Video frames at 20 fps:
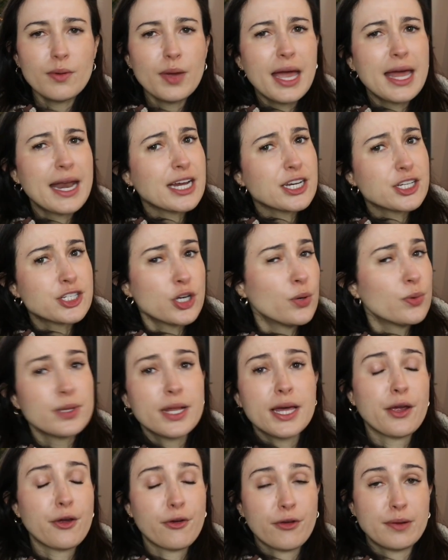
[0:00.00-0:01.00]
And I don't
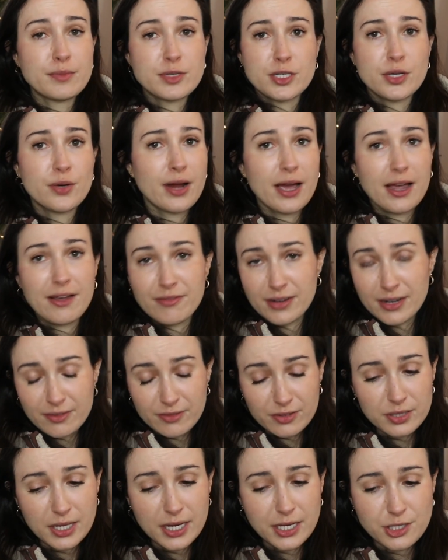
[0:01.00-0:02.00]
like cream soda. I've
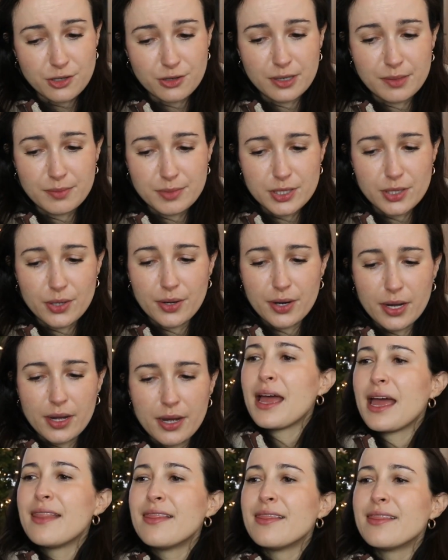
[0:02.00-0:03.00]
never liked cream soda.
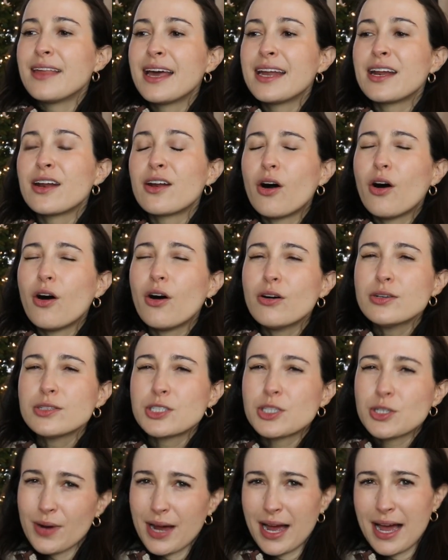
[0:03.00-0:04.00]
And then it
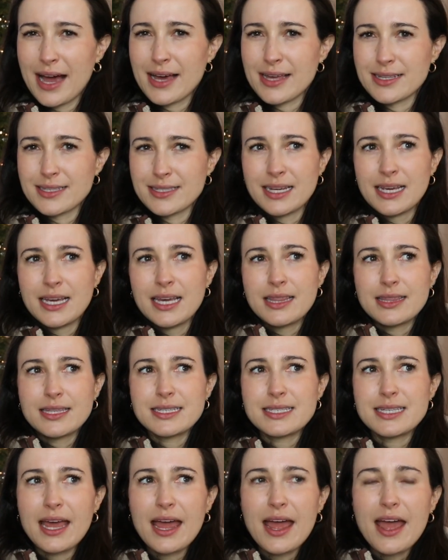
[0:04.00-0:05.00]
also has
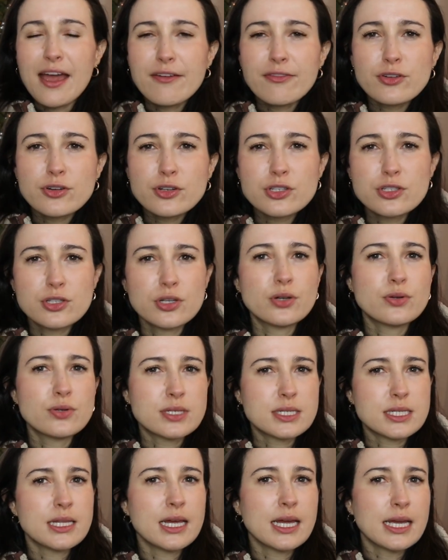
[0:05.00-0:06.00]
this ever so
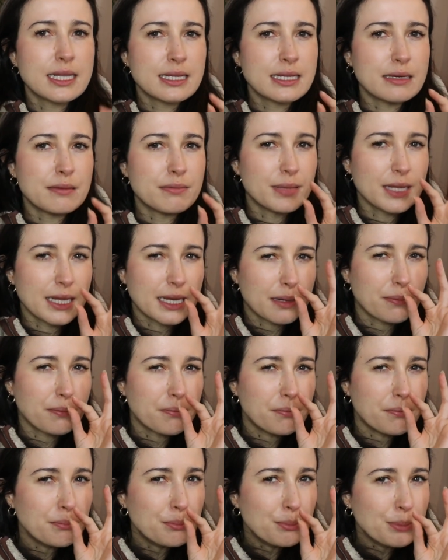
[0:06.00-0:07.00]
slightly like
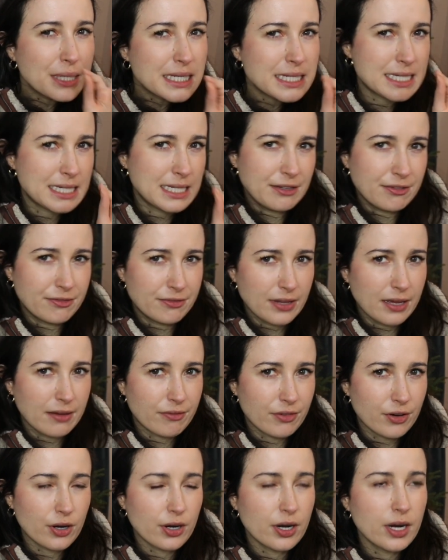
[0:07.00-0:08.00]
minty
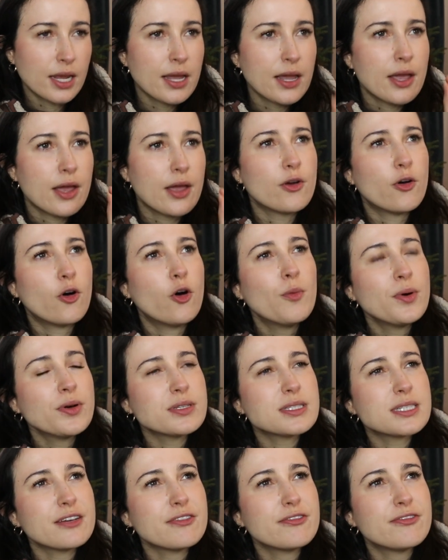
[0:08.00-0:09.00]
flavor. It
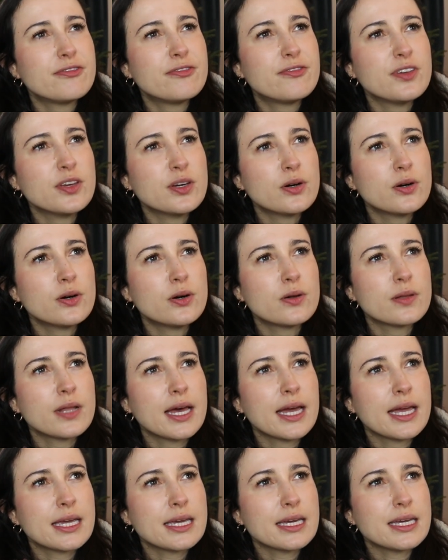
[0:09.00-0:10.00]
almost, I feel
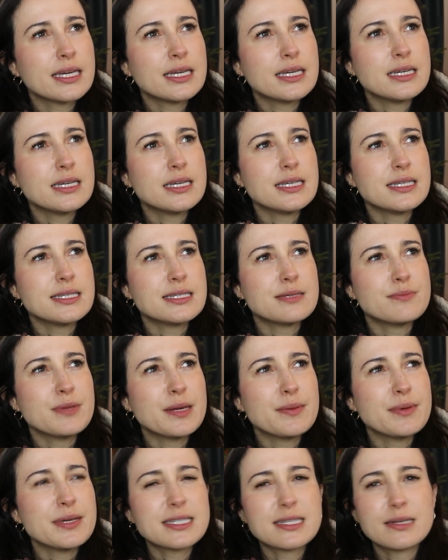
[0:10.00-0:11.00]
like, is
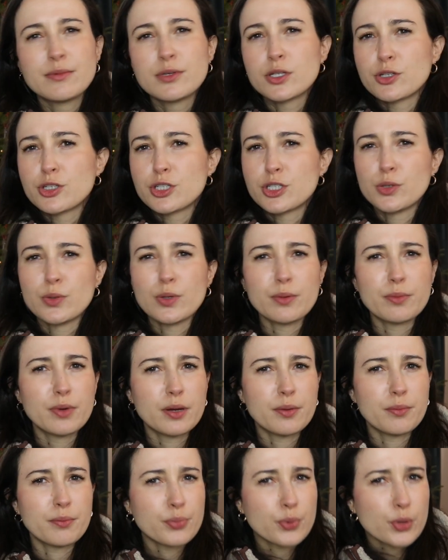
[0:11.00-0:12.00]
maybe similar to
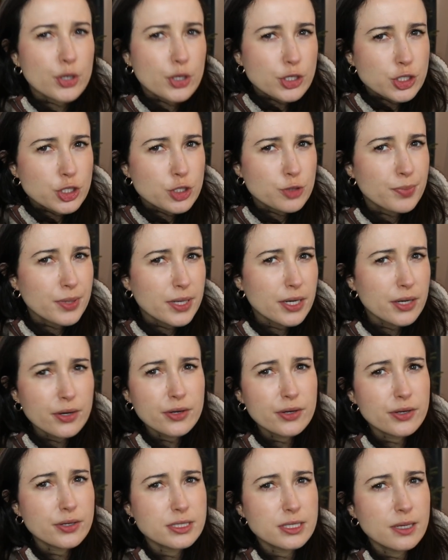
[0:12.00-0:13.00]
a birch
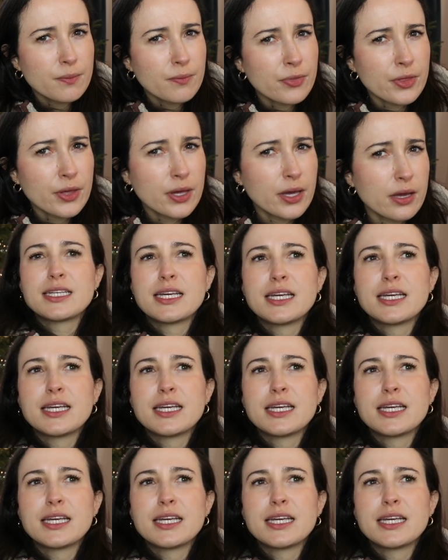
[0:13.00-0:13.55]
beer or something.